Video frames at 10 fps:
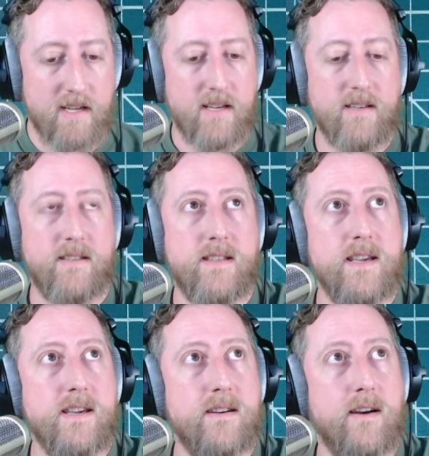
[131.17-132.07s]
It is
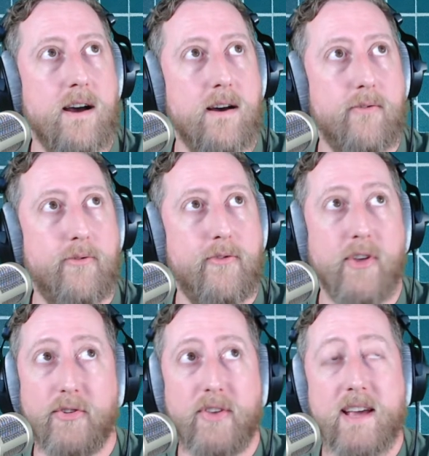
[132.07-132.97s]
the uh,
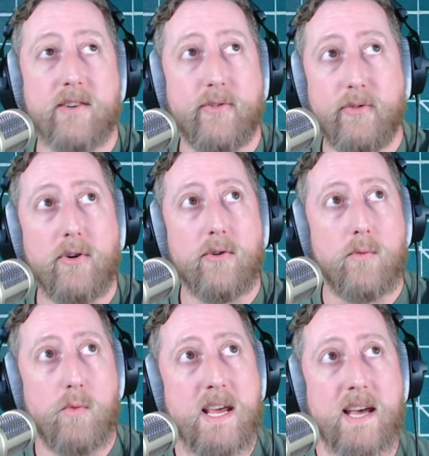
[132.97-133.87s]
the second
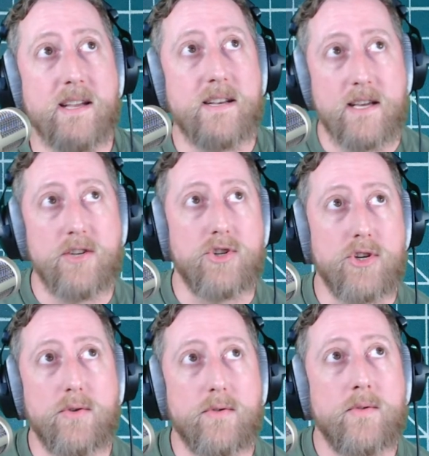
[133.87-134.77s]
full weekend in
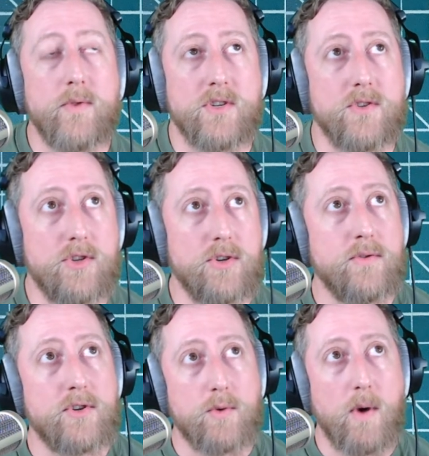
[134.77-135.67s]
June, which is
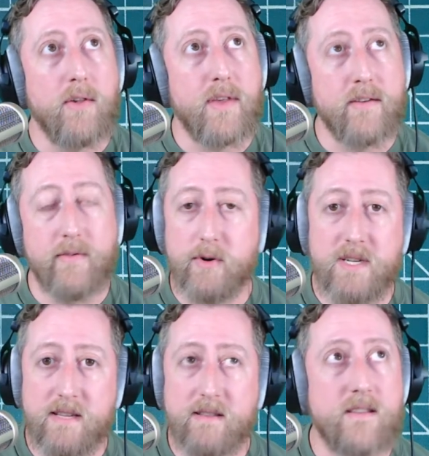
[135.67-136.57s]
June 12th and
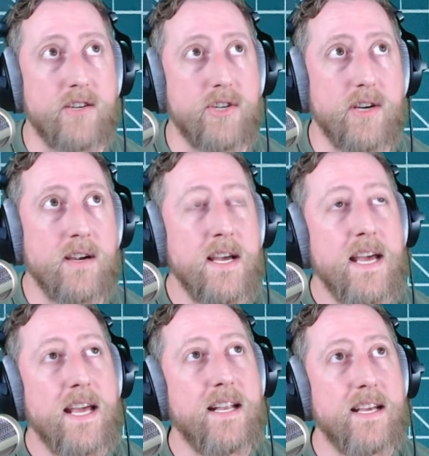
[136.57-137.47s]
14th this year.
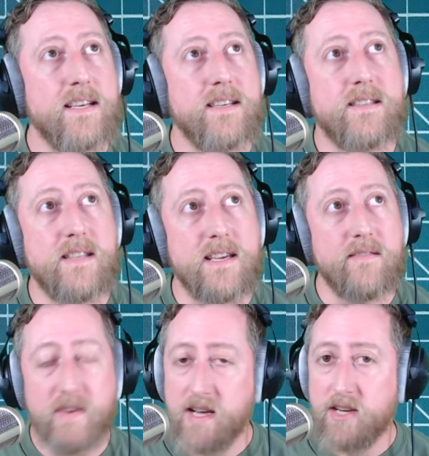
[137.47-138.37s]
It is
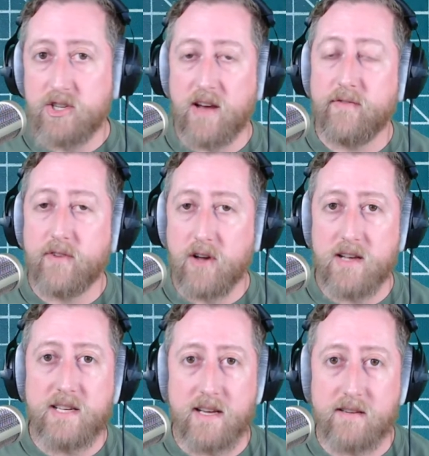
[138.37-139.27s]
the VHF
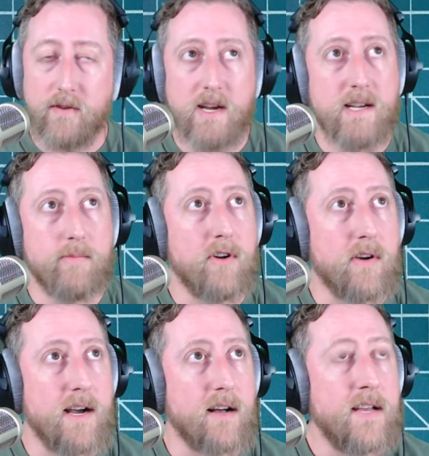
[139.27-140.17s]
contest for
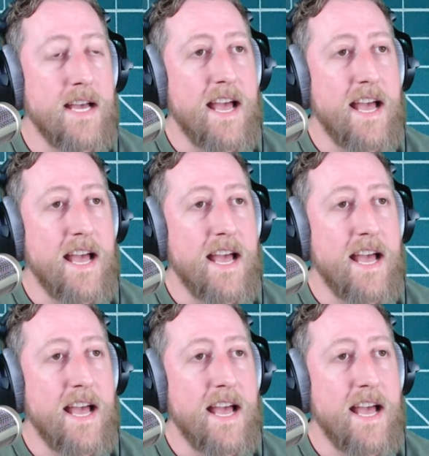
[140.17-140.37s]
ARRL.